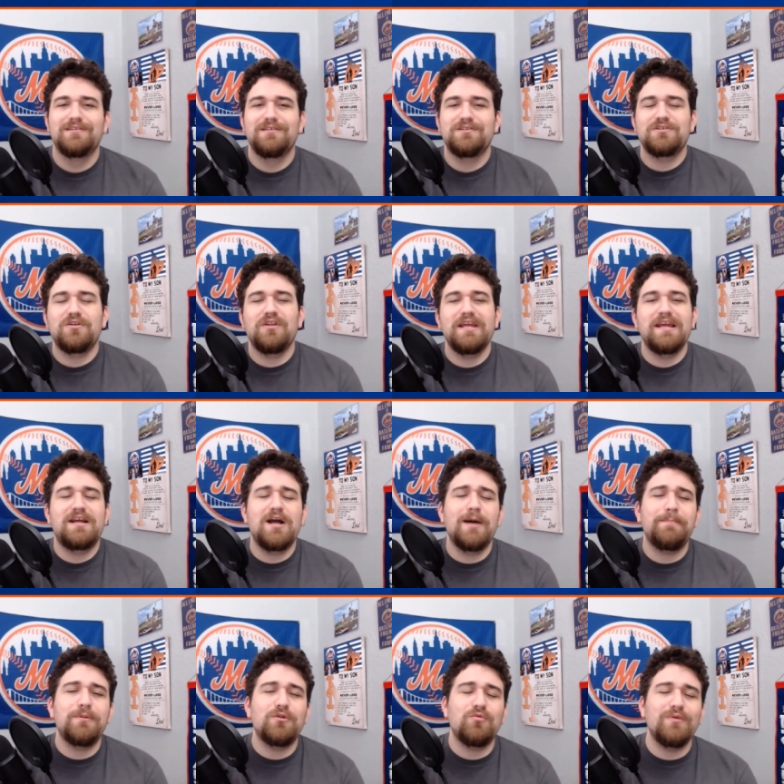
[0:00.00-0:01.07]
There's only a
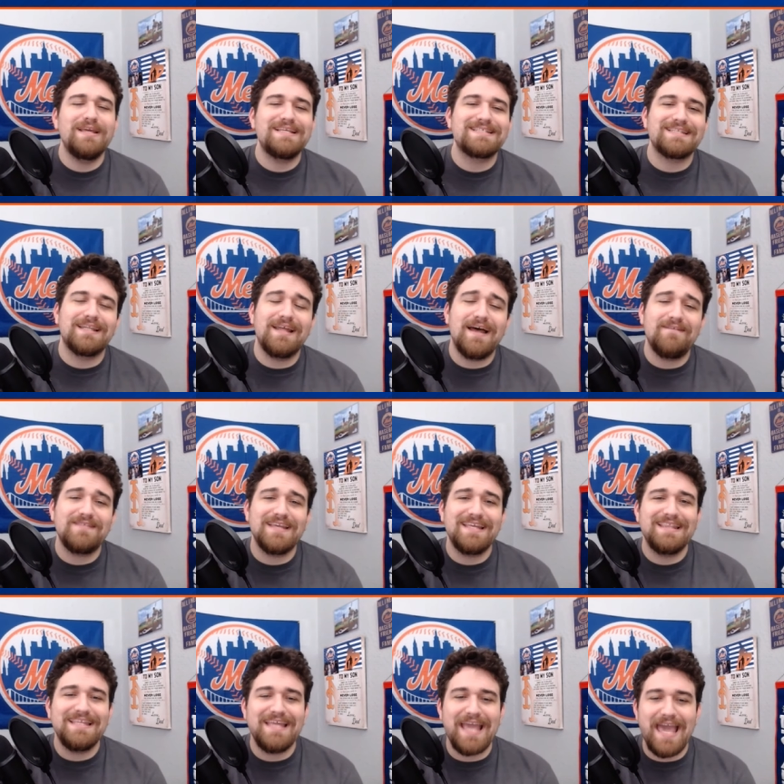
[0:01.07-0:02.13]
couple of weeks left
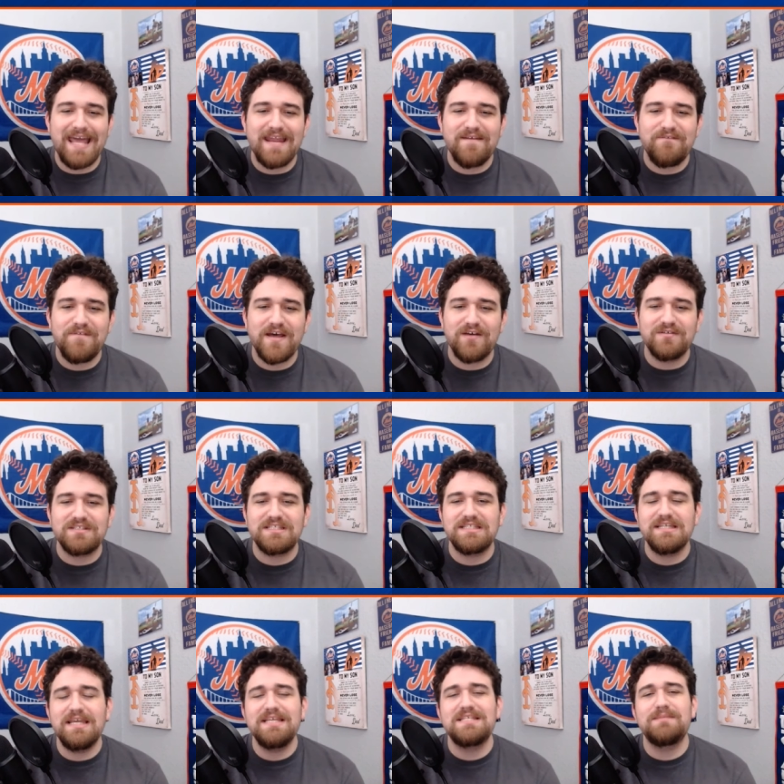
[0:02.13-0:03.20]
in the NFL
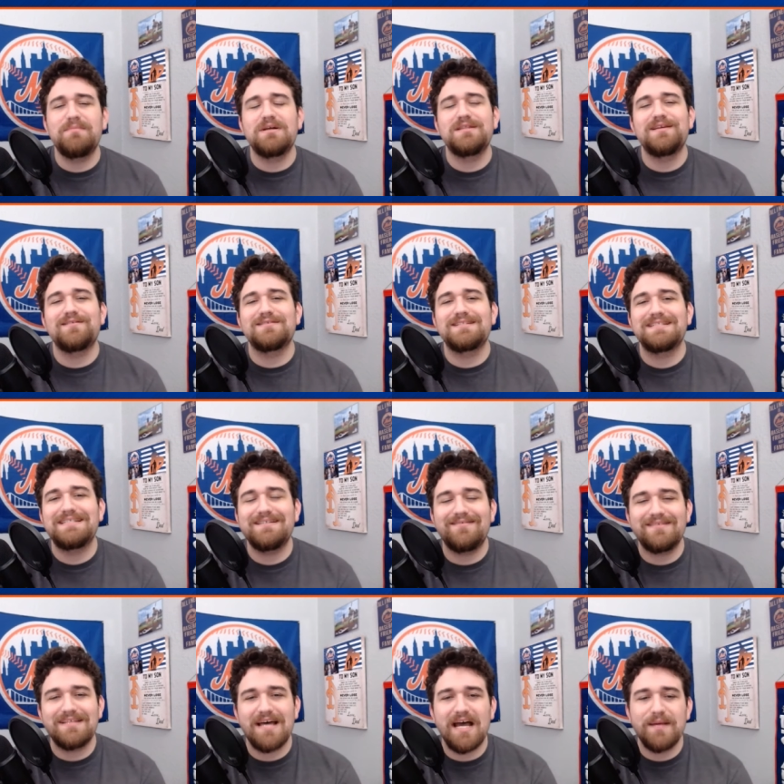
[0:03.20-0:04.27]
season, but there's still
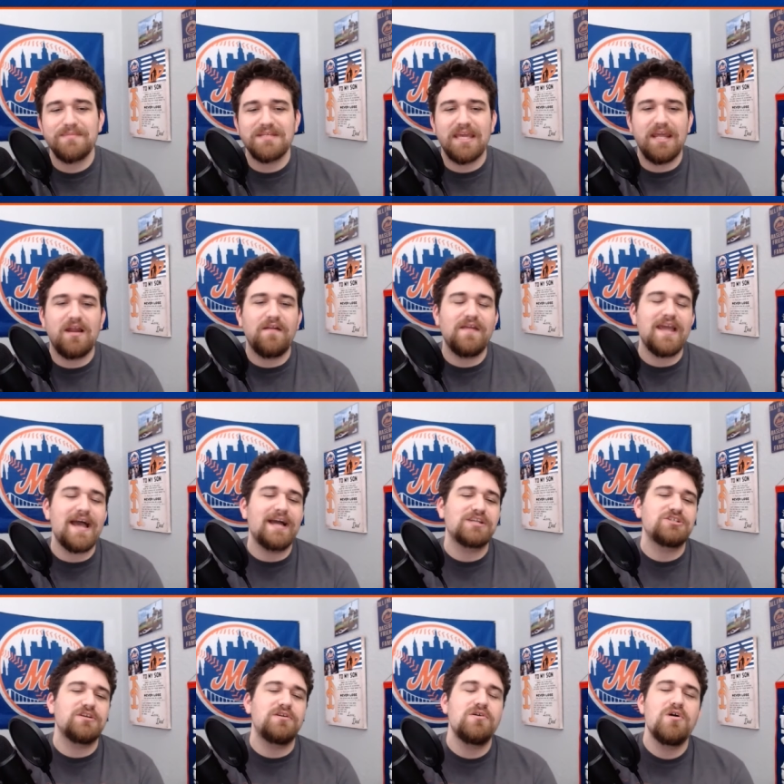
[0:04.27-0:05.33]
time to get on the
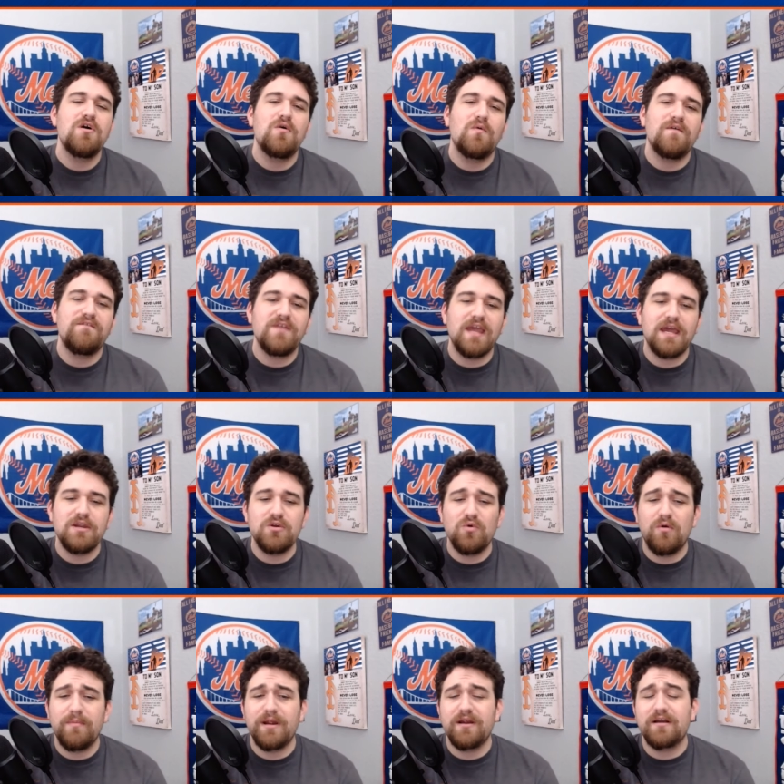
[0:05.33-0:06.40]
action with
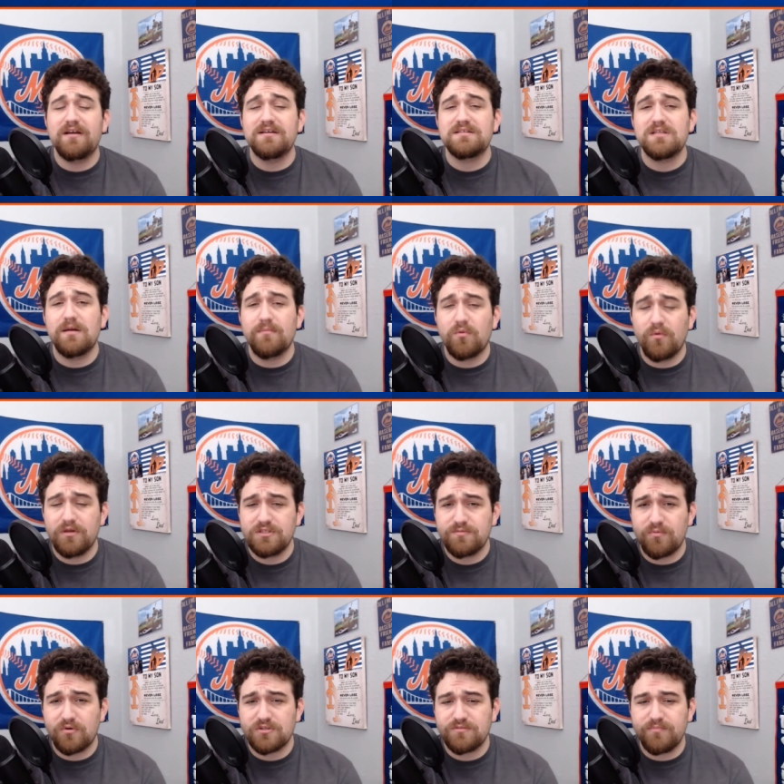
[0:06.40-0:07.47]
FanDuel, America's number one
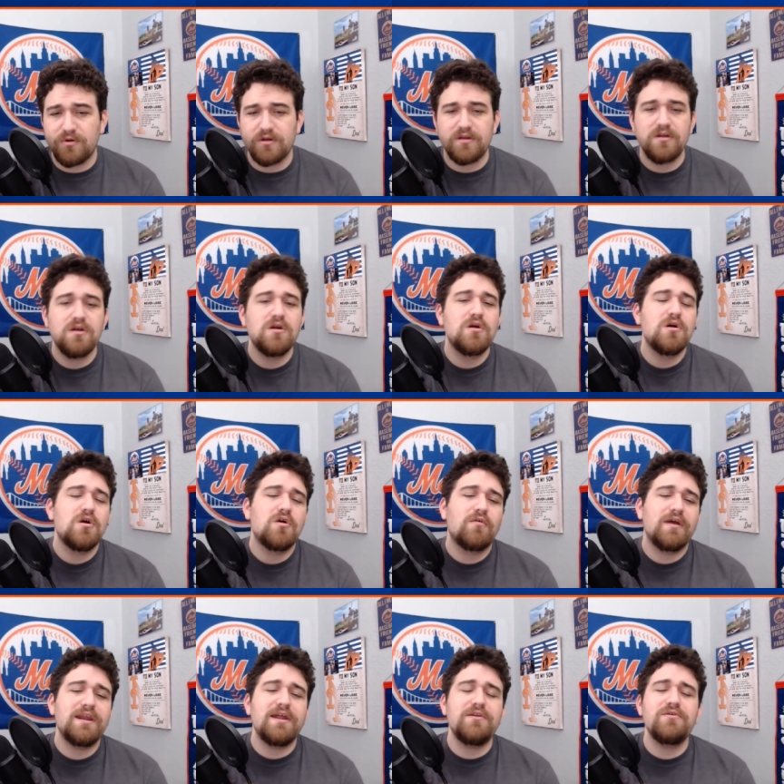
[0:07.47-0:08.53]
sportsbook.
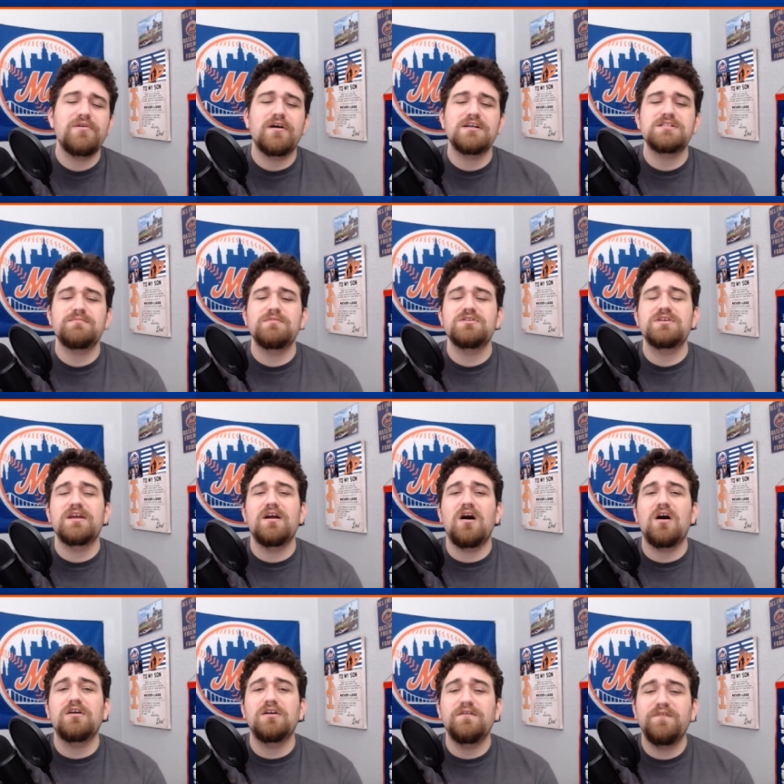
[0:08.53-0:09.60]
Right now, new customers get
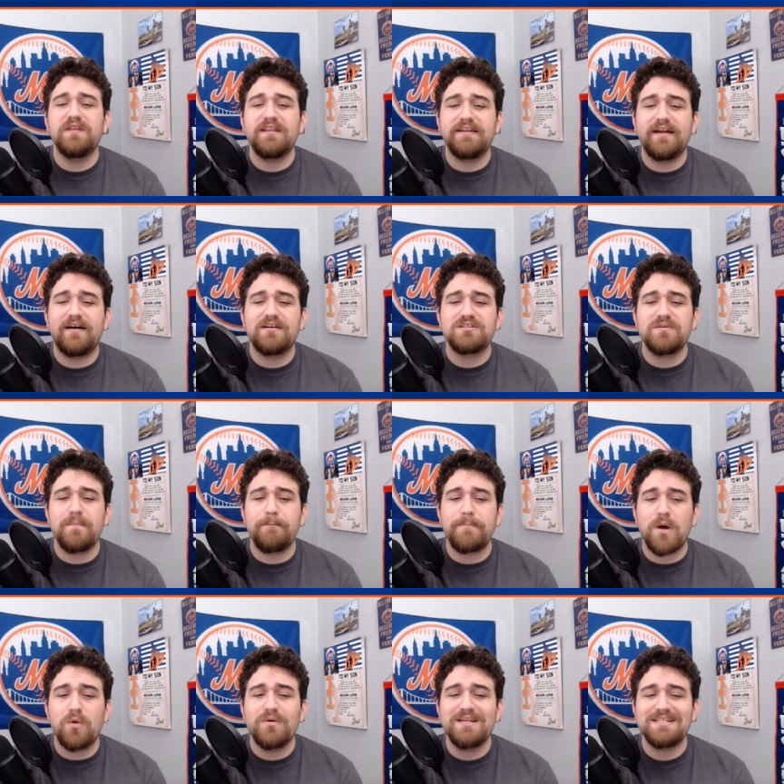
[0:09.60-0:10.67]
$150 in
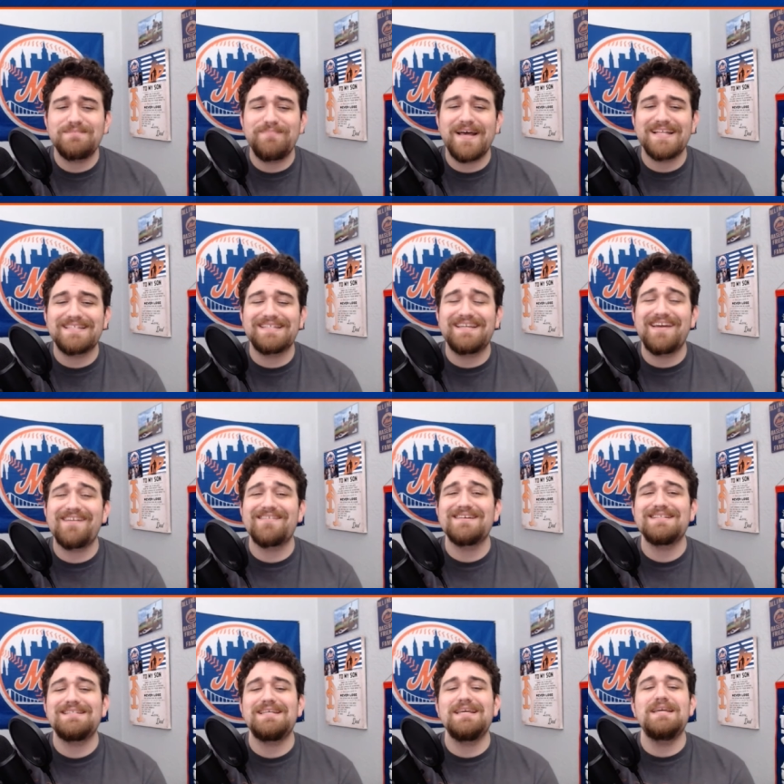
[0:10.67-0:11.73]
bonus bets
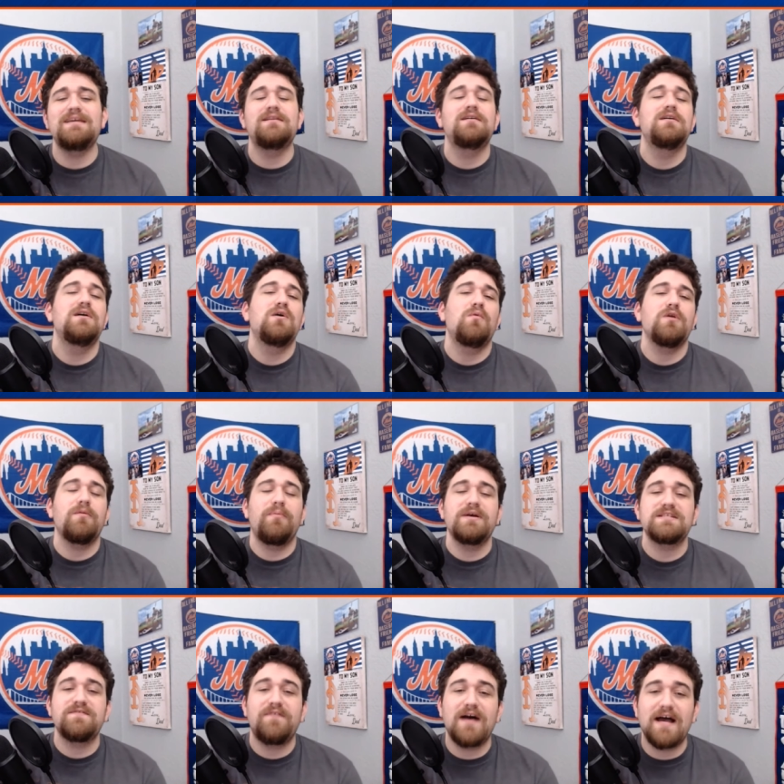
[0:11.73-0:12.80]
guaranteed when you
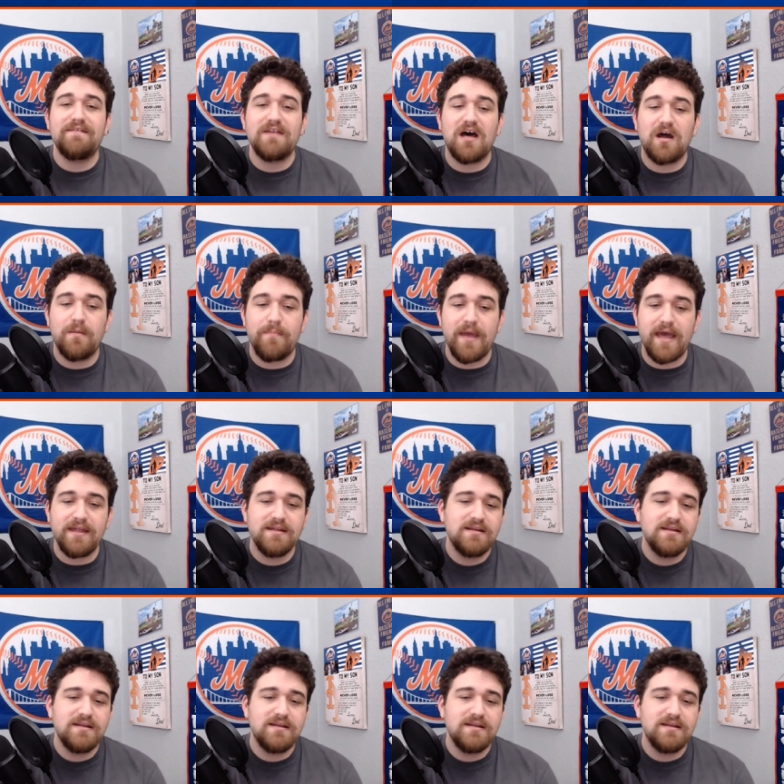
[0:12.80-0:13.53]
place a $5 bet.